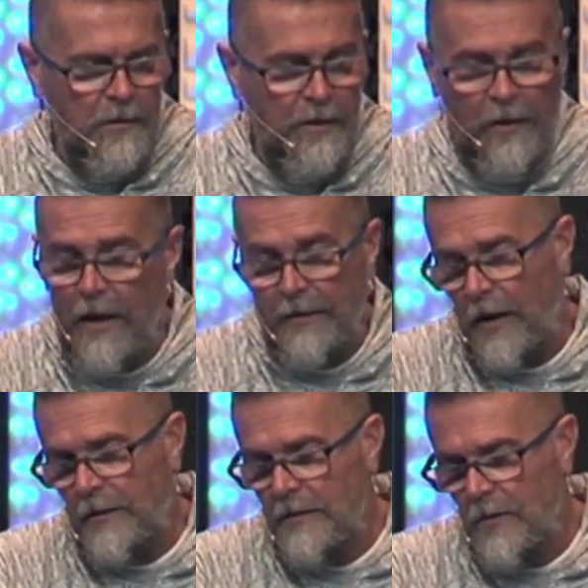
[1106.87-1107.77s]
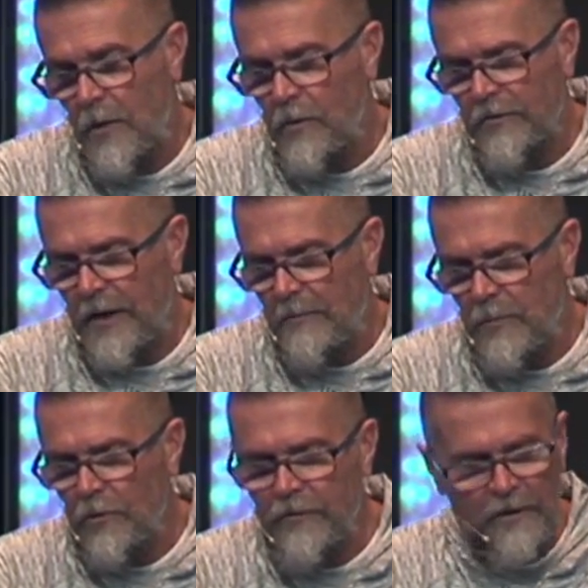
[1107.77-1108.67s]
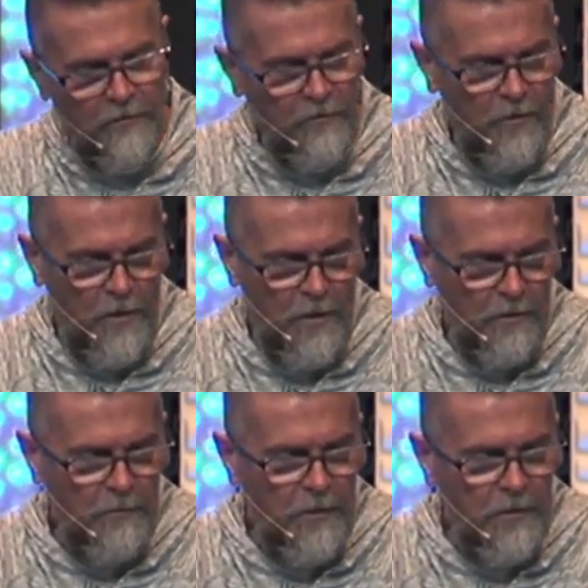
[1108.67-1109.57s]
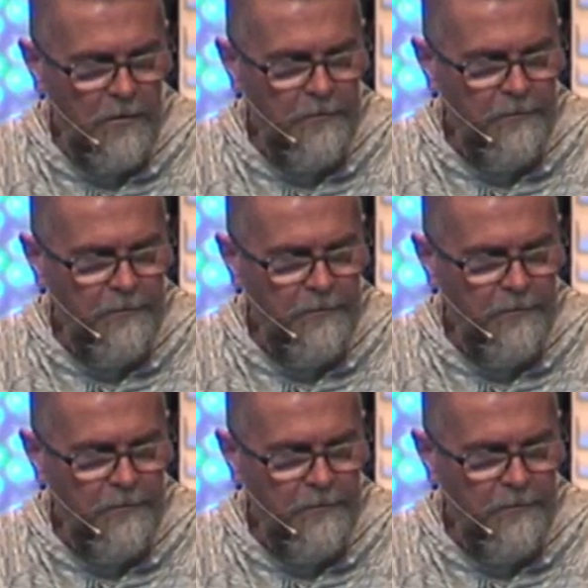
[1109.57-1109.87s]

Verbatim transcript: I, I, I didn't know it was that moving a song, but.